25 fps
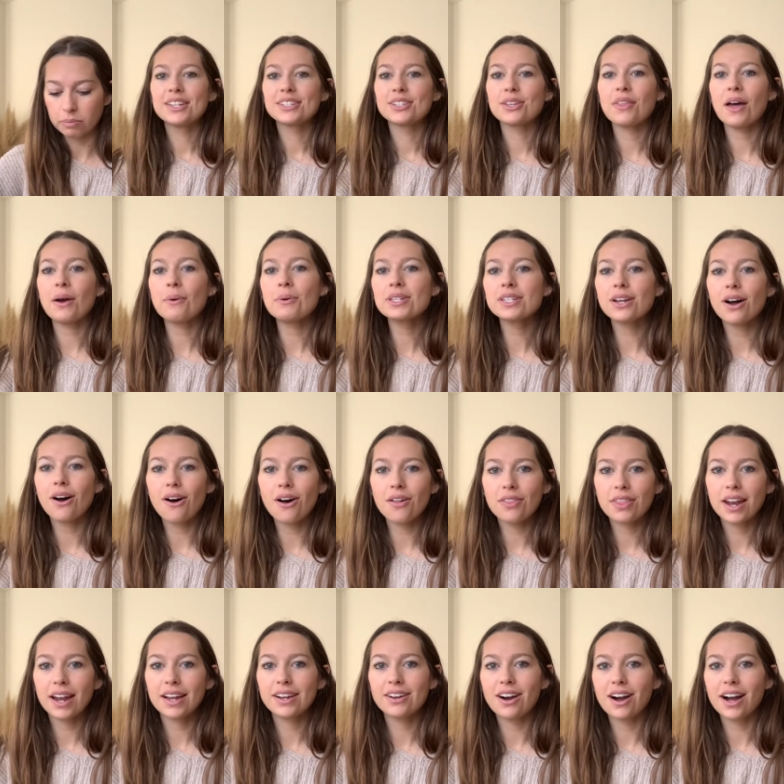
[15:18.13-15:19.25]
So that was all that
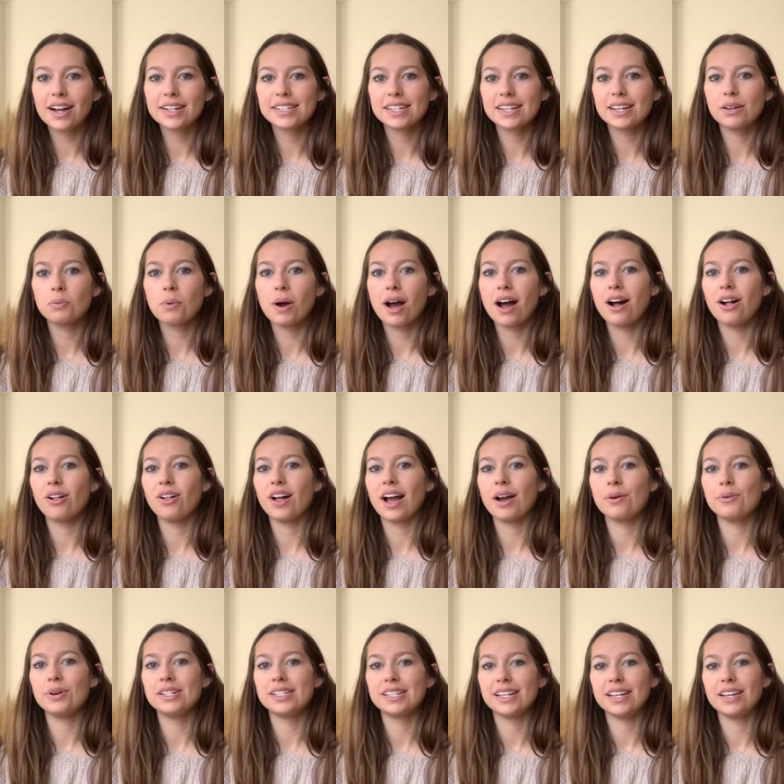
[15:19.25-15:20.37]
I got while I
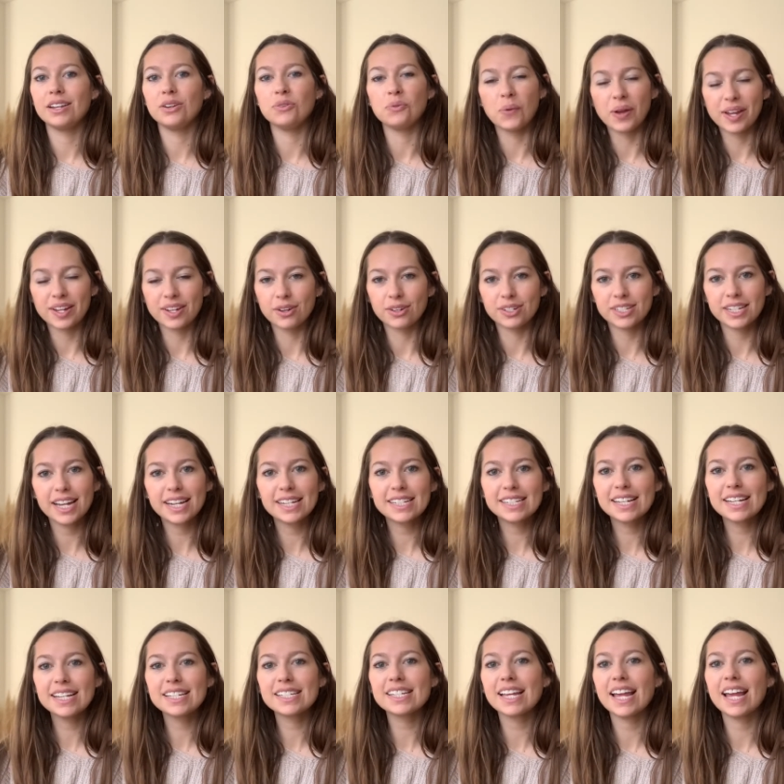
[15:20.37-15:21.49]
was in Waco,
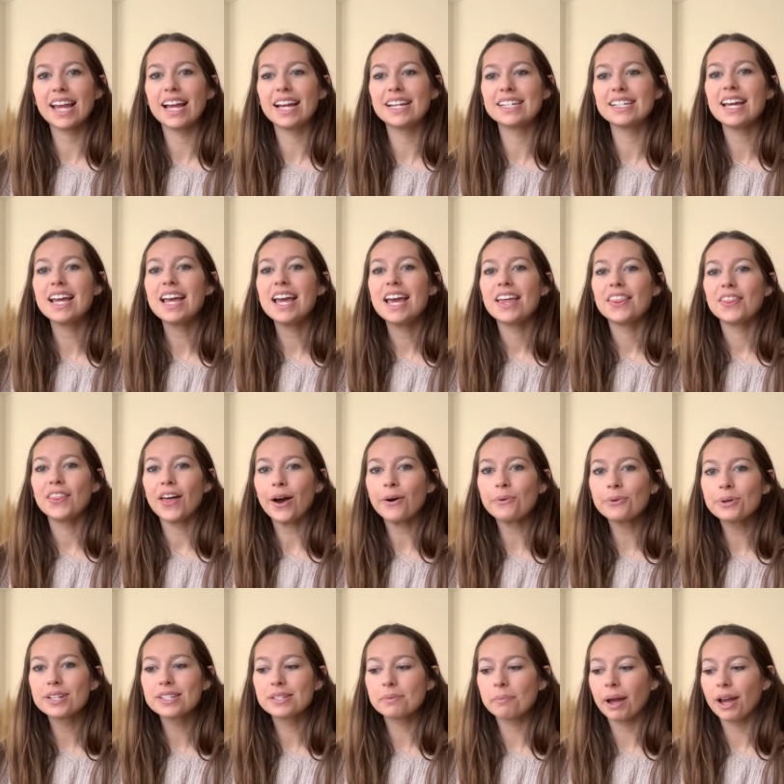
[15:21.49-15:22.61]
Texas, and that
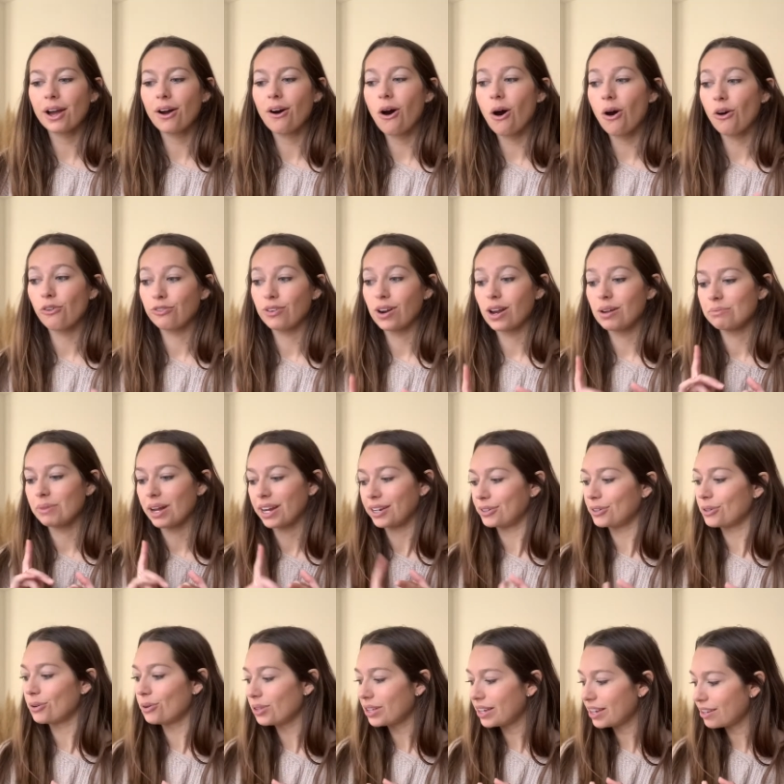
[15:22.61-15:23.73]
was my haul from
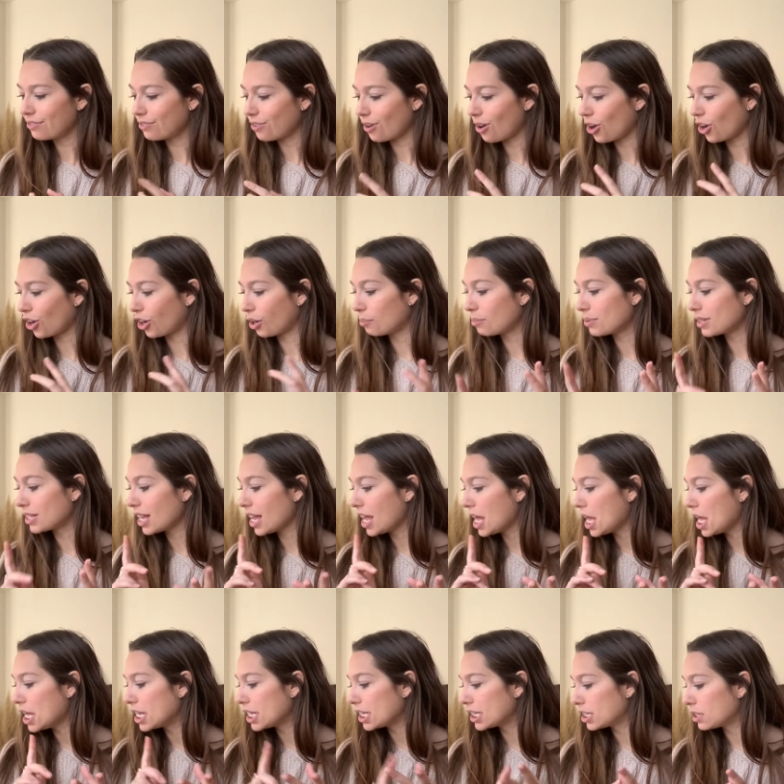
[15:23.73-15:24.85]
Magnolia Farms,
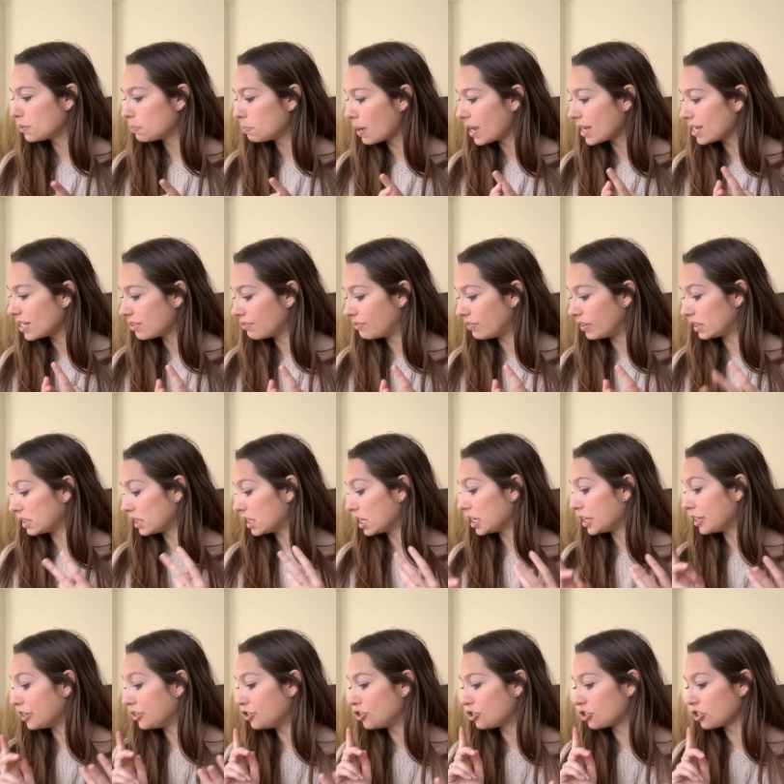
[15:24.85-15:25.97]
Spice
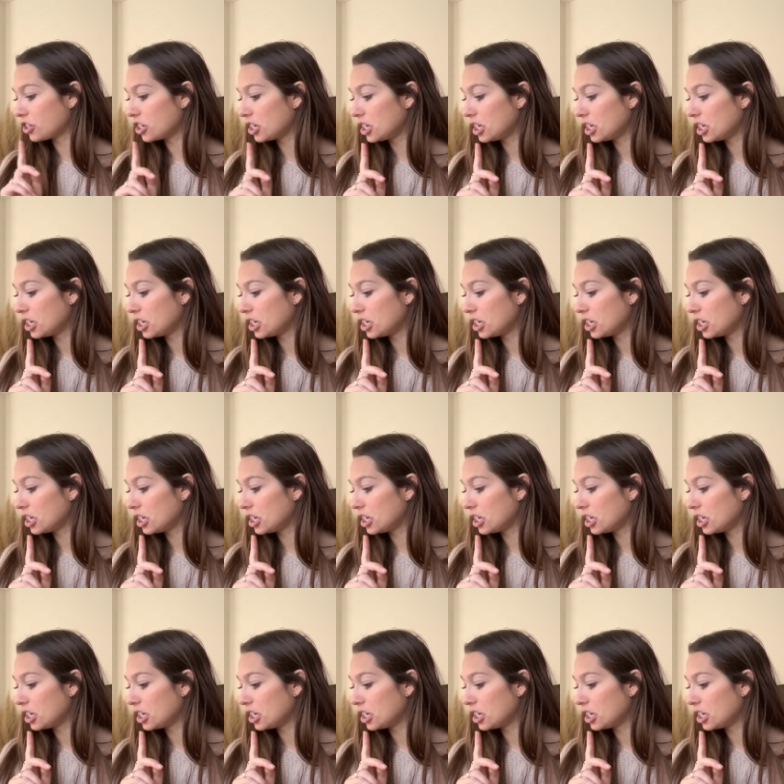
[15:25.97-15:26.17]
Village,